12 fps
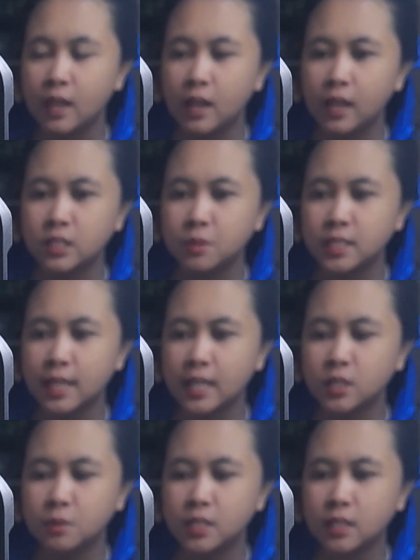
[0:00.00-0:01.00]
Asterisk,
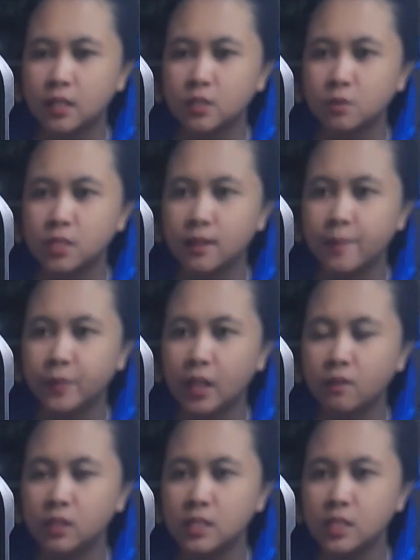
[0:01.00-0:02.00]
asterisk, asterisk.
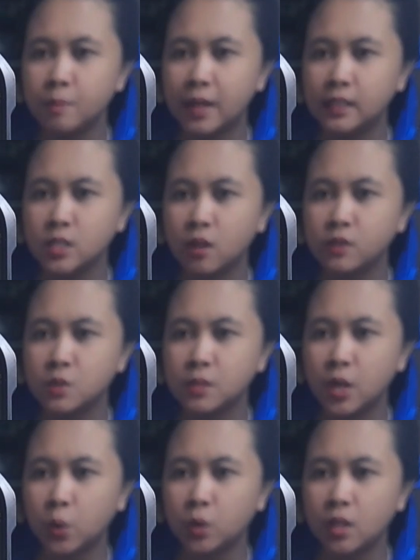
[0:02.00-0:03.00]
I visited Violet's office
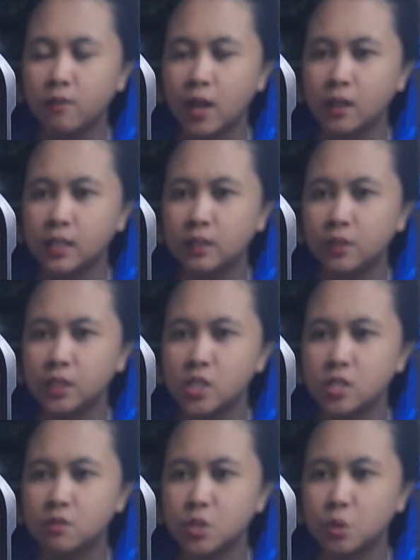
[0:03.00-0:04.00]
when I heard that Violet had
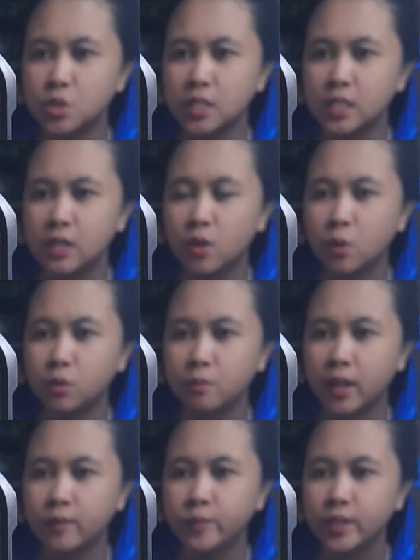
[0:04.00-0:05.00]
finished researching the Lyra coal
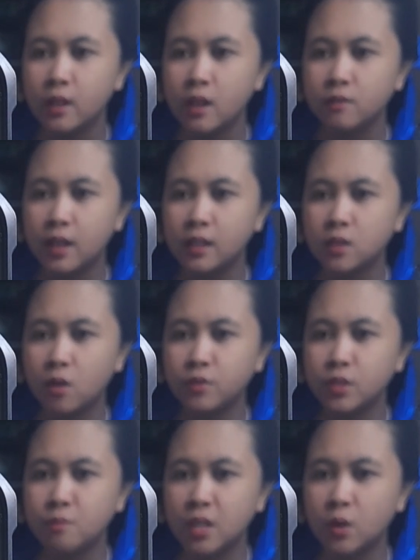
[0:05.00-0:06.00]
mine. Violet
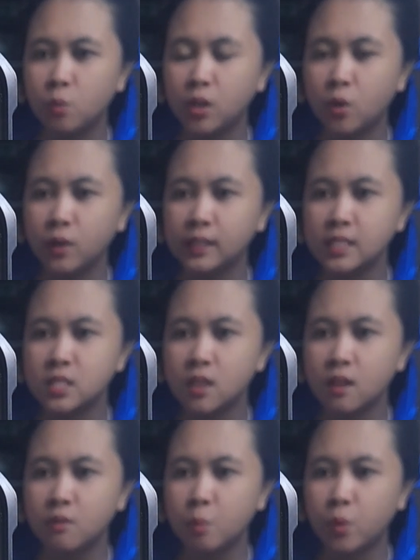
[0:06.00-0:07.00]
offered me a well-organized
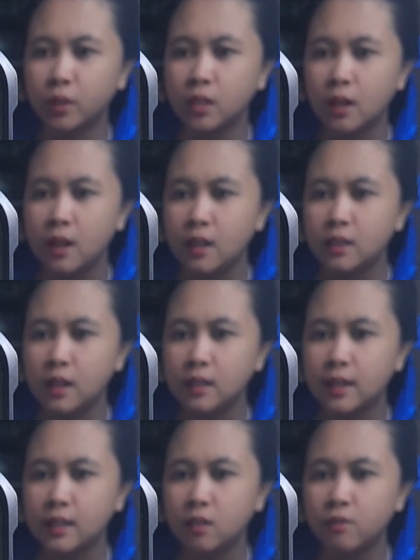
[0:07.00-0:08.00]
thick report. The
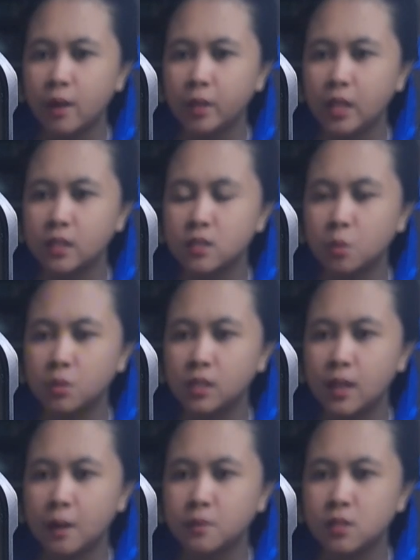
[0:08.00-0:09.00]
Lancanta family has a
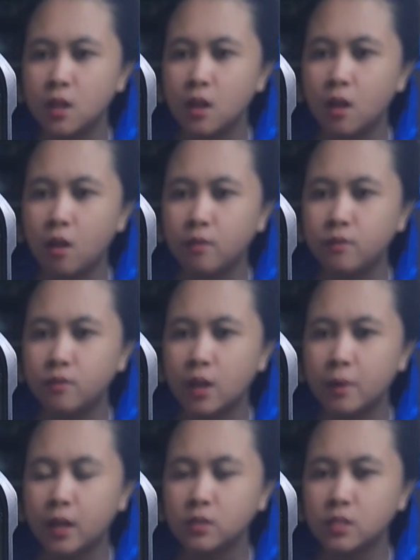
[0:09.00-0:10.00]
total debt of
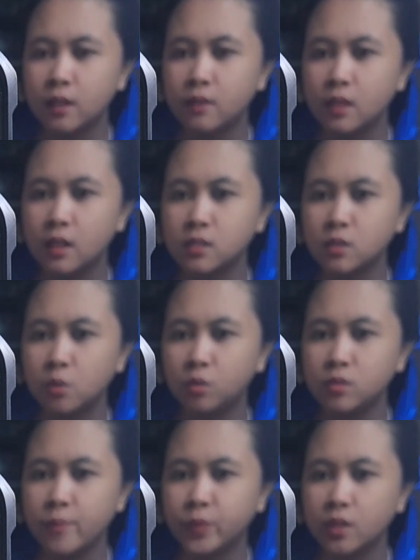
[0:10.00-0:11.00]
about 7,000
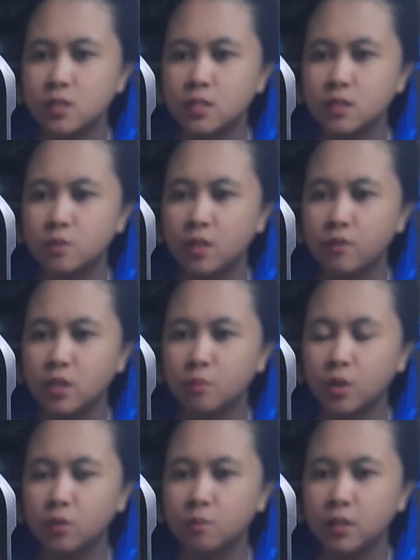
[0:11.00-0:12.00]
gold. 600 of
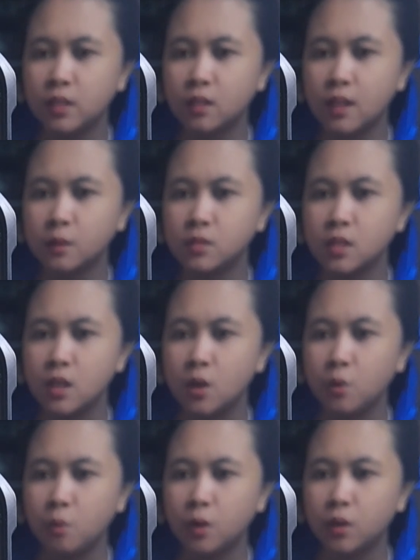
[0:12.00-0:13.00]
them are immediate debts
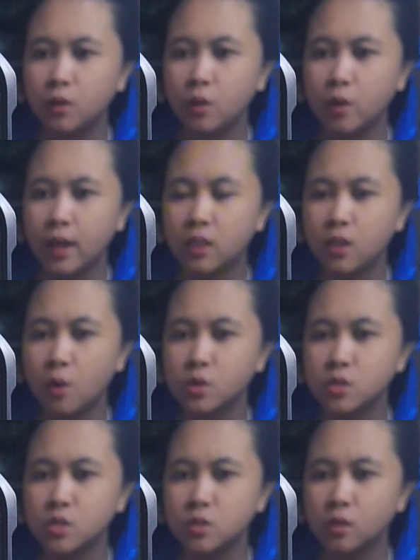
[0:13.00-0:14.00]
who were looking at the
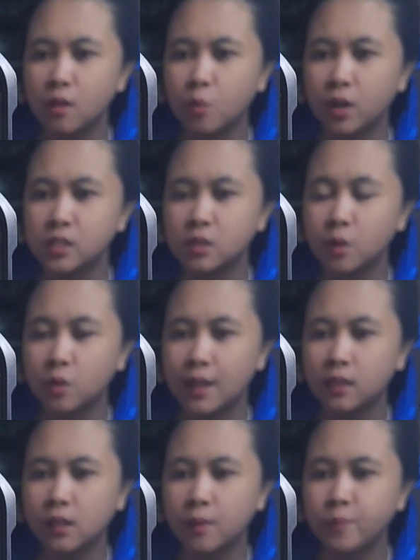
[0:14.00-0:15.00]
auction starting price around
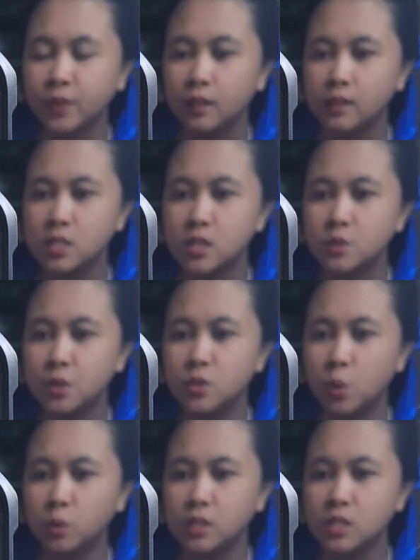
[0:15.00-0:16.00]
that time.
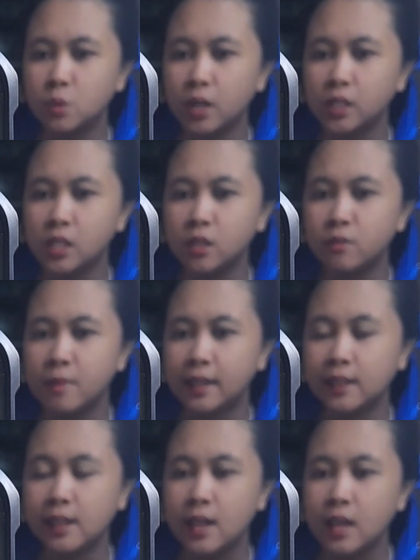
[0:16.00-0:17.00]
600 gold is quite a lot of
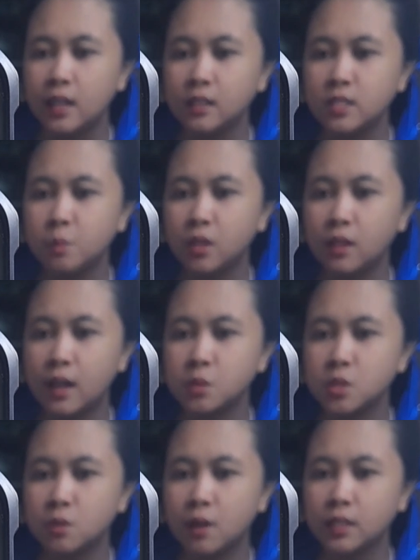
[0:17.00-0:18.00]
money in a typical
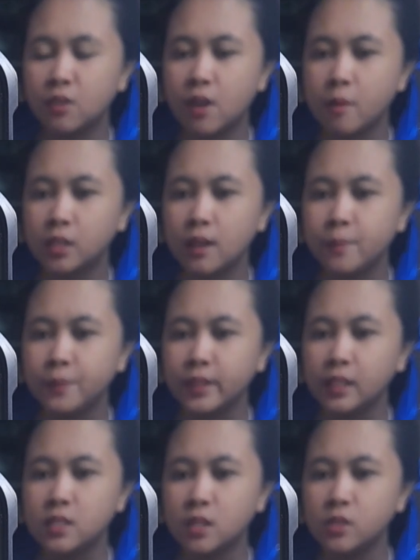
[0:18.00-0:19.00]
aristocratic family.
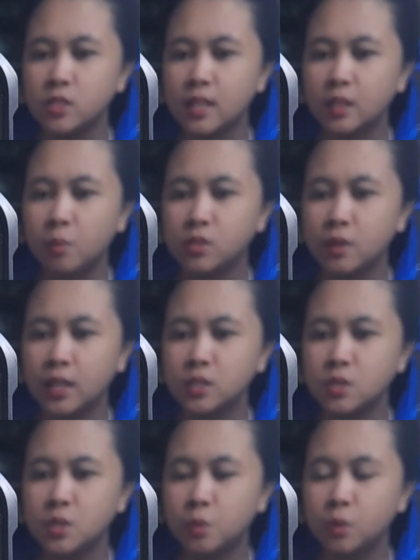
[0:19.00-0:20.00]
It's understandable trying
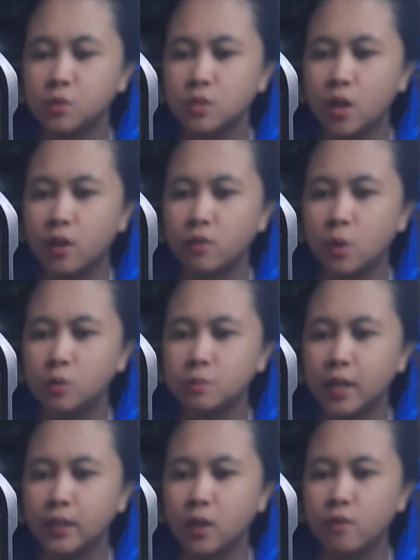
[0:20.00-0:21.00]
to dispose of a coal
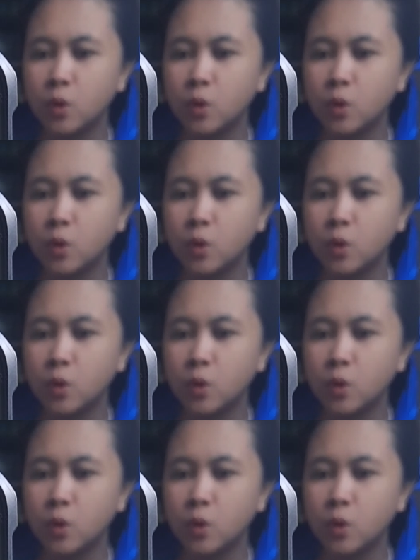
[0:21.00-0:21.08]
mine.